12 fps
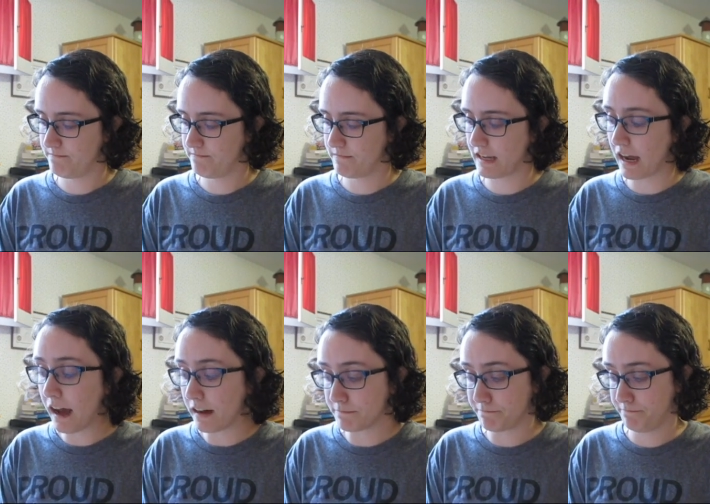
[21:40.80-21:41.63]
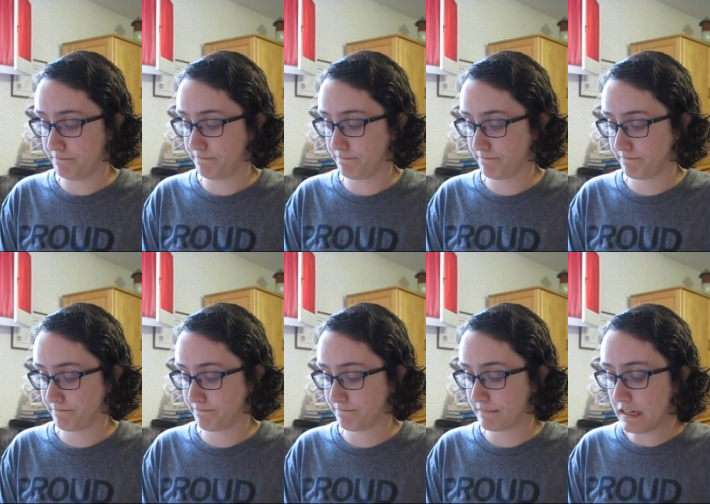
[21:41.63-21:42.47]
Yeah.
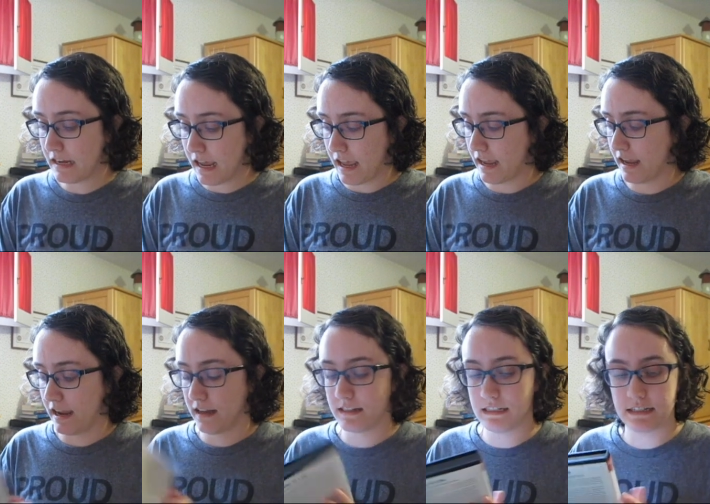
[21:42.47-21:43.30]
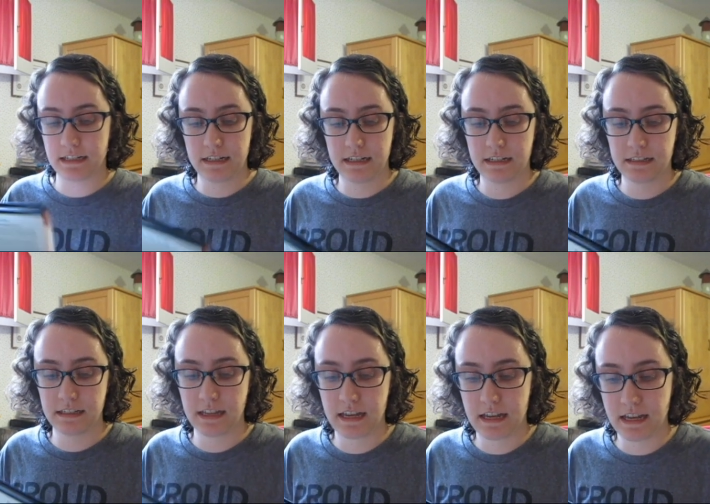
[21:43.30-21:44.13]
And
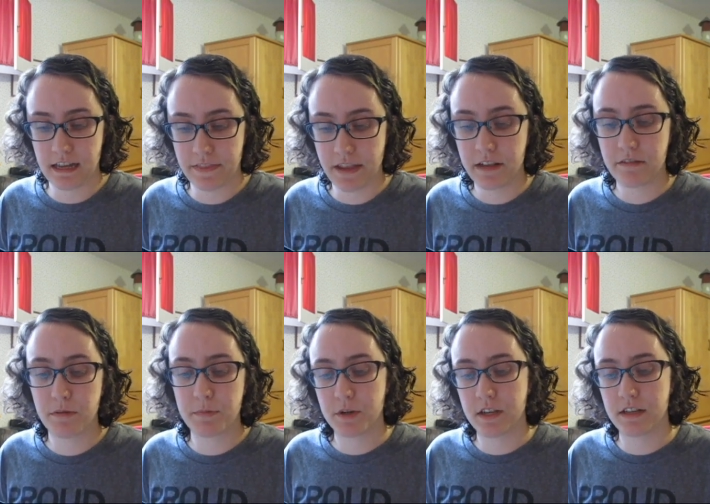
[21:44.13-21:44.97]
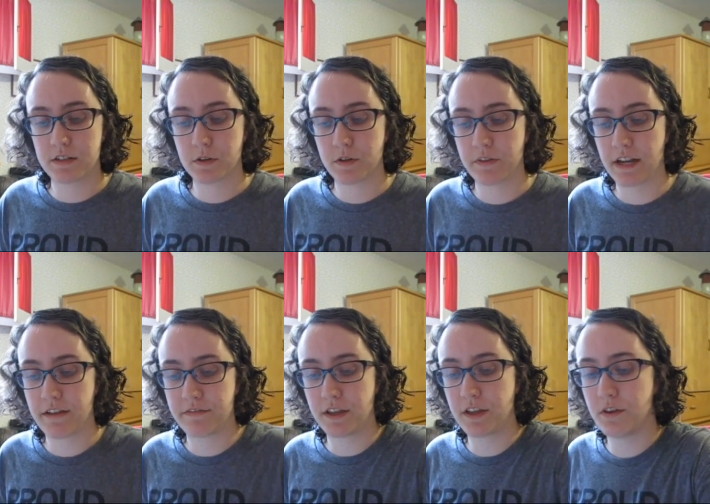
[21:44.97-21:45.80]
at the end of the book, he has sort of an
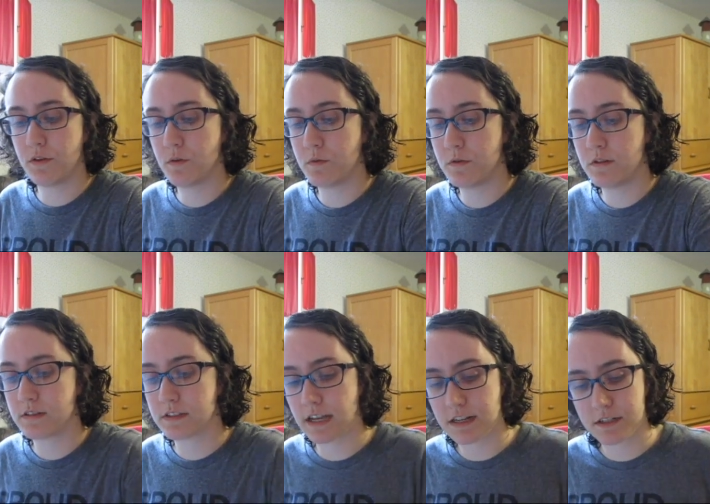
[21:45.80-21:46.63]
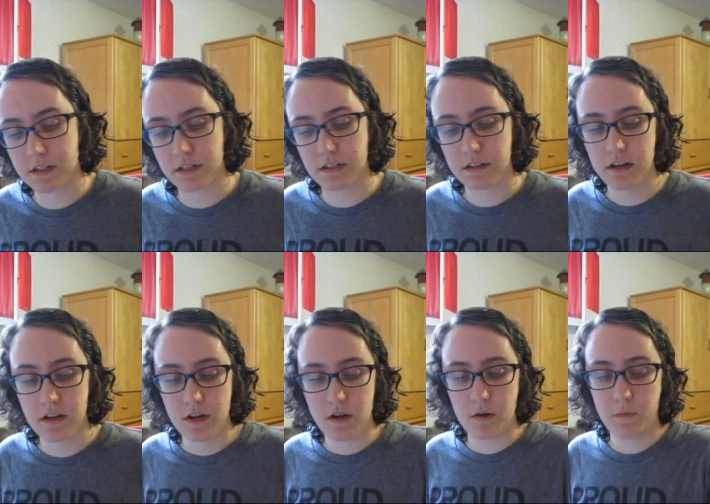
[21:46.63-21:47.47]
FAQ section
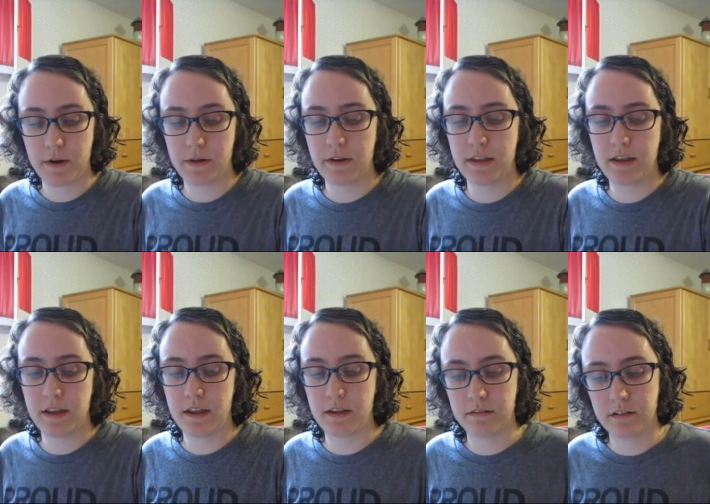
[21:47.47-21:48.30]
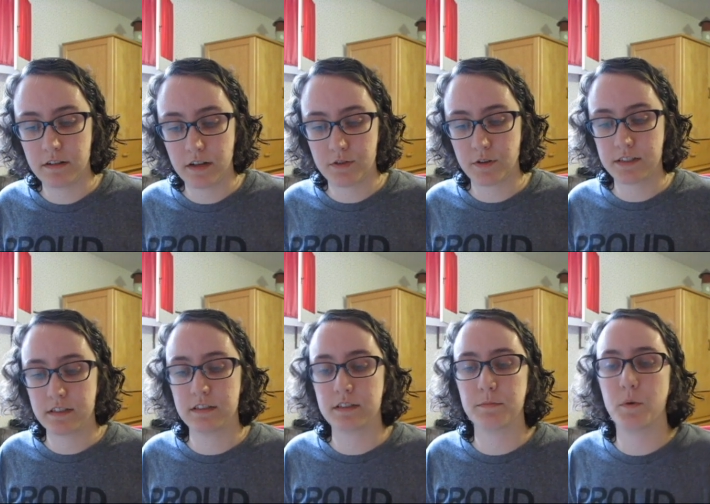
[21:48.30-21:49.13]
where he
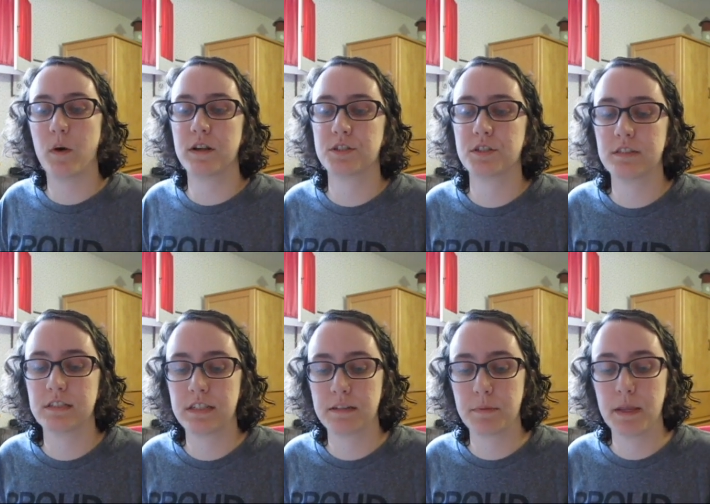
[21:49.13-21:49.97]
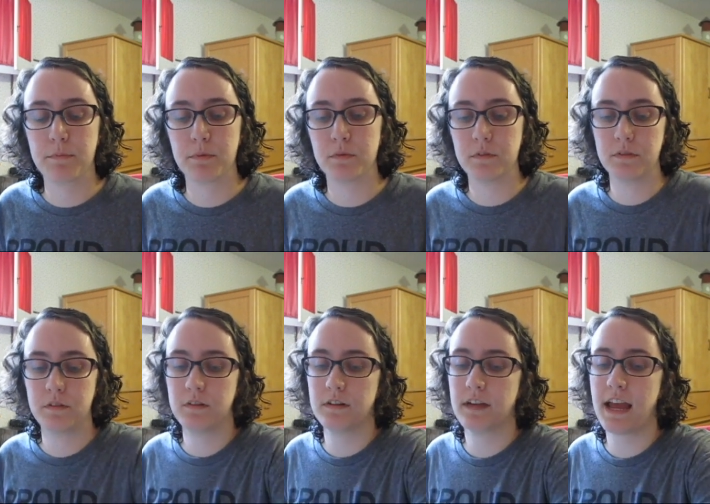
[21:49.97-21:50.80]
addresses some questions that people
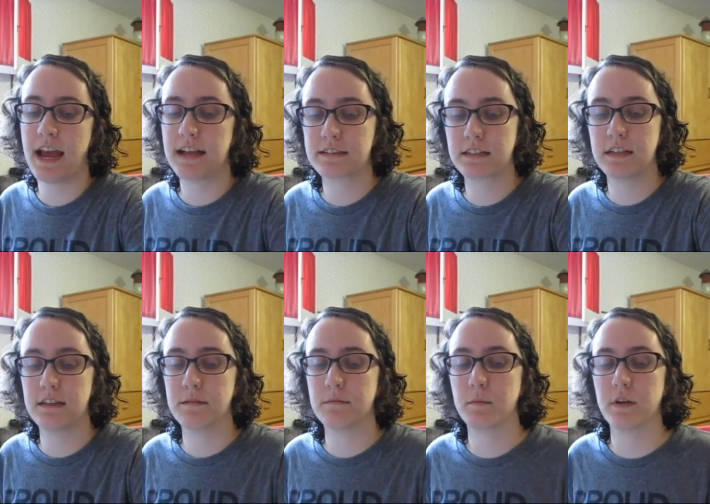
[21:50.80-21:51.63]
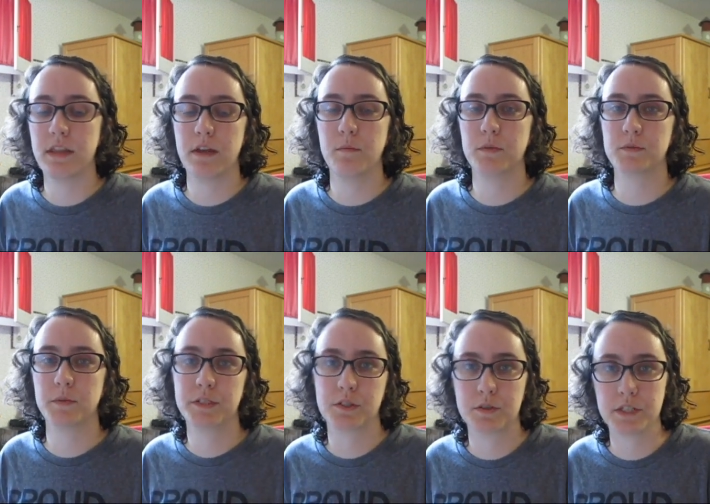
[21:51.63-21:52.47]
asked him when he was
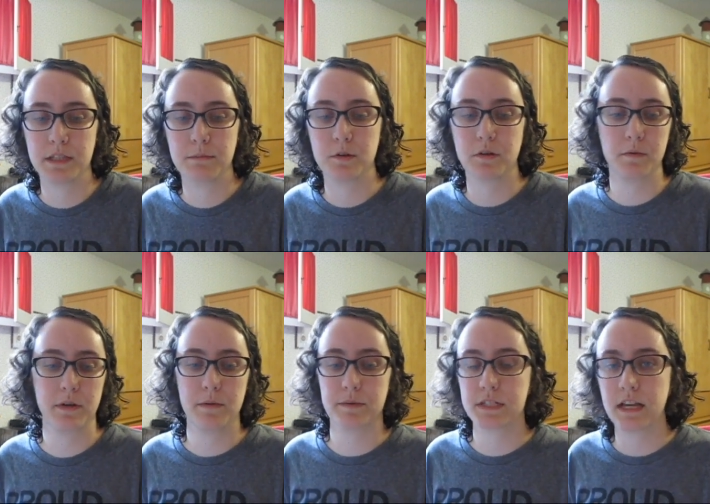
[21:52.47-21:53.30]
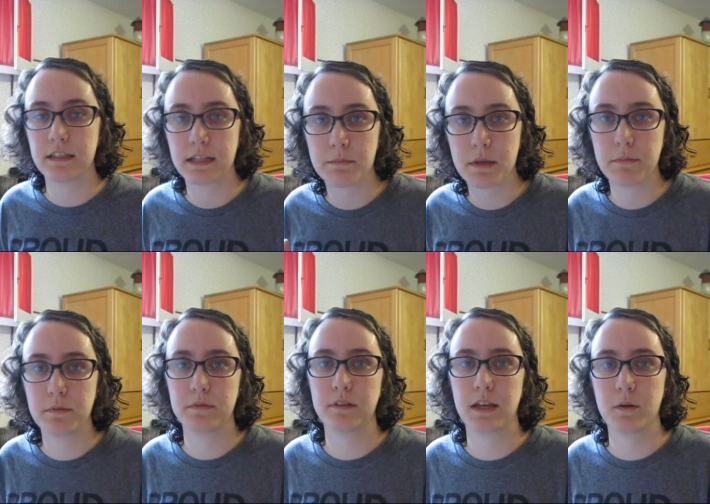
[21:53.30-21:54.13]
researching the book, or when he was telling
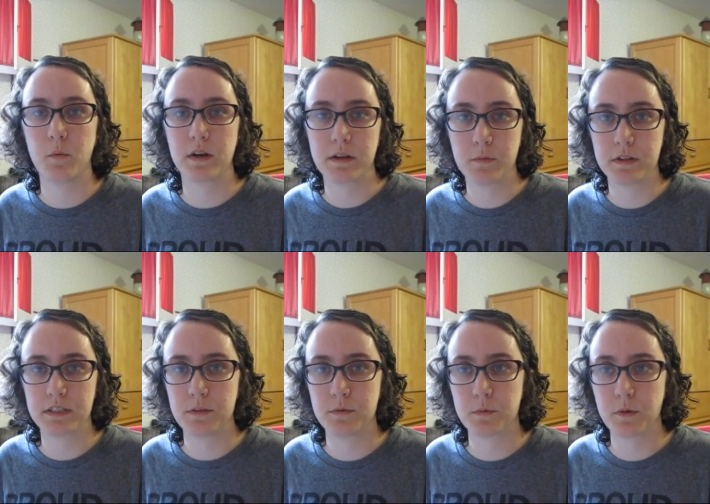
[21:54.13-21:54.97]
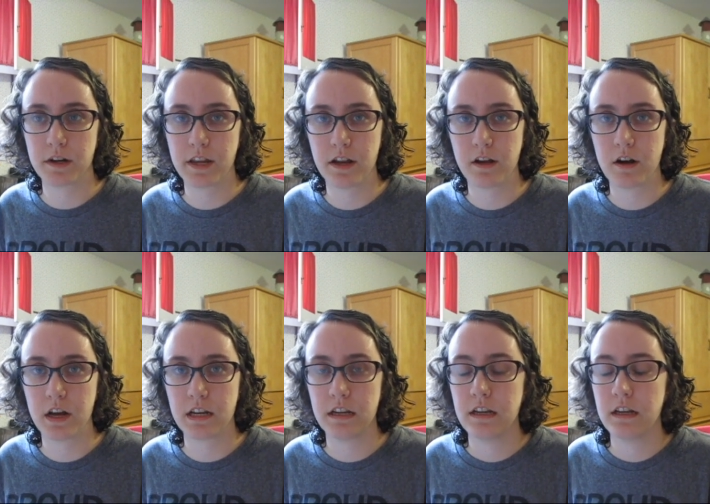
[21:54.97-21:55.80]
people, like, what it was he was working on.